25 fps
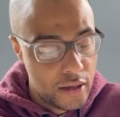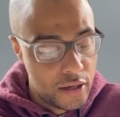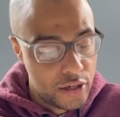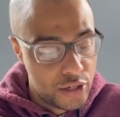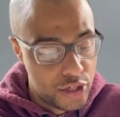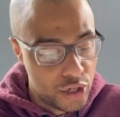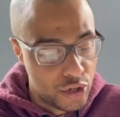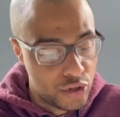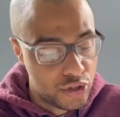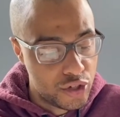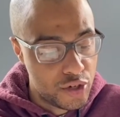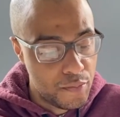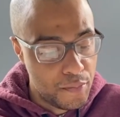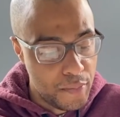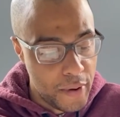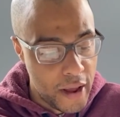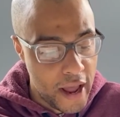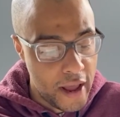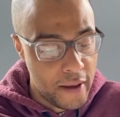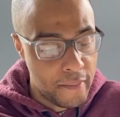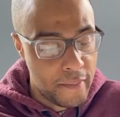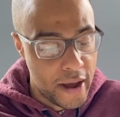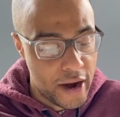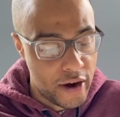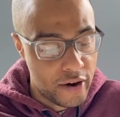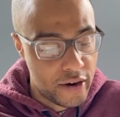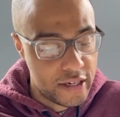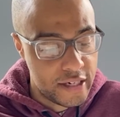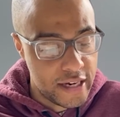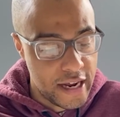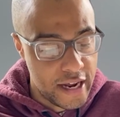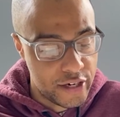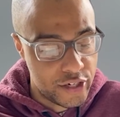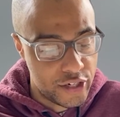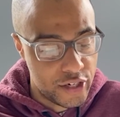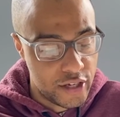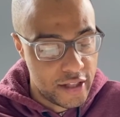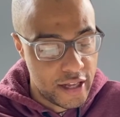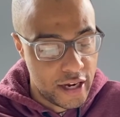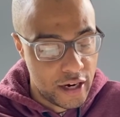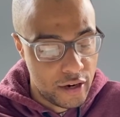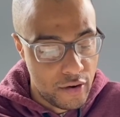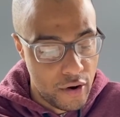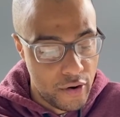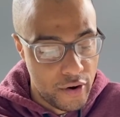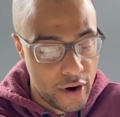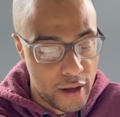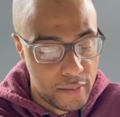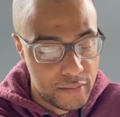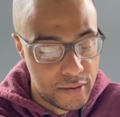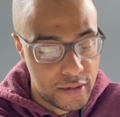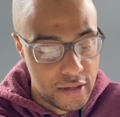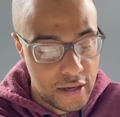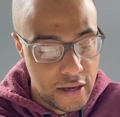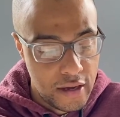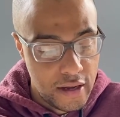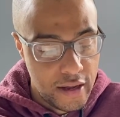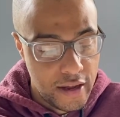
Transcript: Children pay better attention than grown-ups.